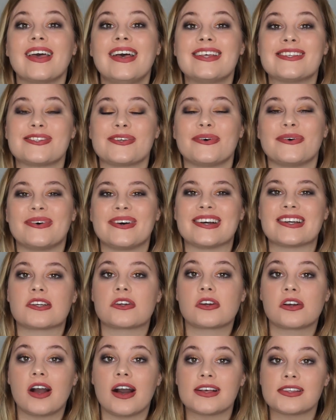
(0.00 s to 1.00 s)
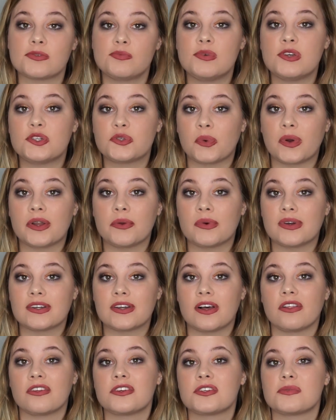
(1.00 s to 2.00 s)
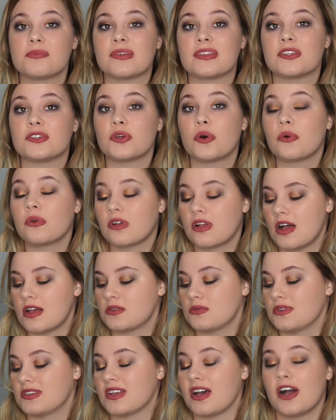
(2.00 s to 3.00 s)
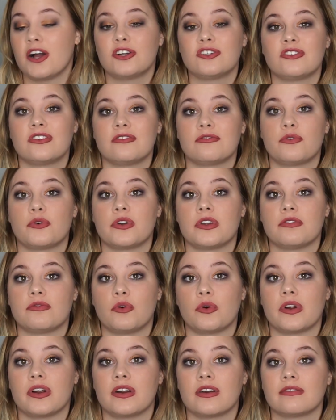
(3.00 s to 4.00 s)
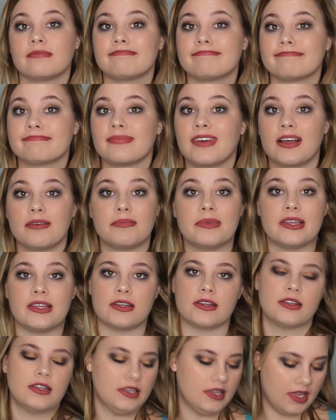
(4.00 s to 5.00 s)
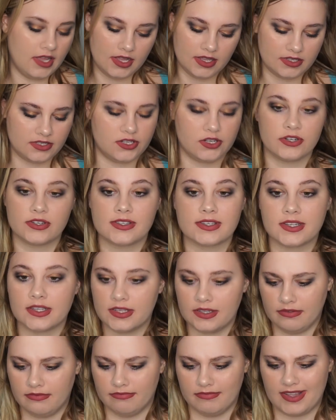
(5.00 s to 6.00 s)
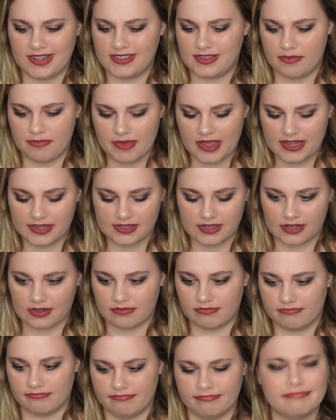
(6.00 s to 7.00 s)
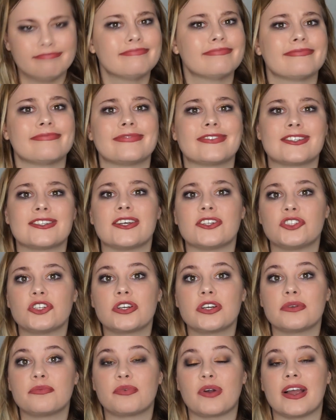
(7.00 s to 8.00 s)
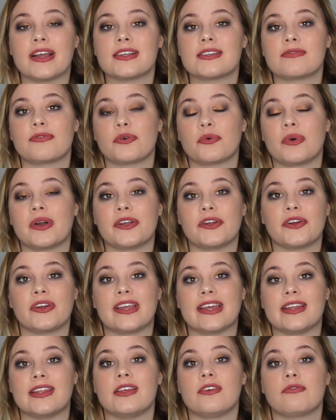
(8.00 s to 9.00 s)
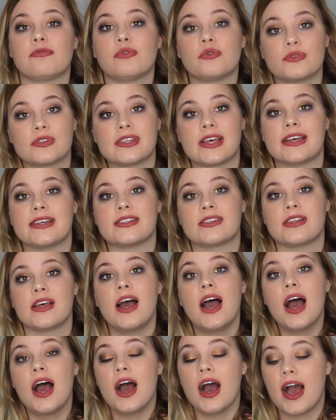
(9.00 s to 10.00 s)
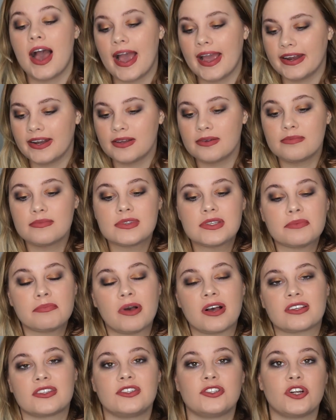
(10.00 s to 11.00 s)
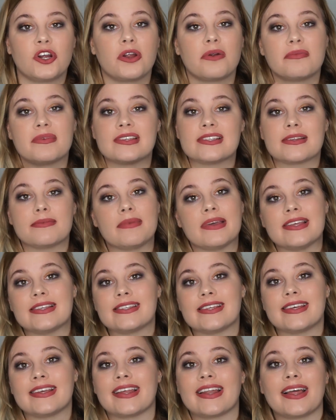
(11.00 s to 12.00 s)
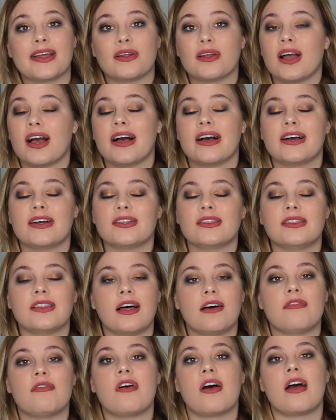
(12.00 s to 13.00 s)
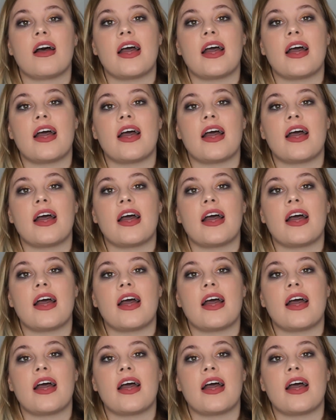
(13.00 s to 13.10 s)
so it cost me $21, but the total cost was $144. I mean, seriously, that's amazing. Such a good price for what you're getting. Full size items. Boxycharm is amazing, and I love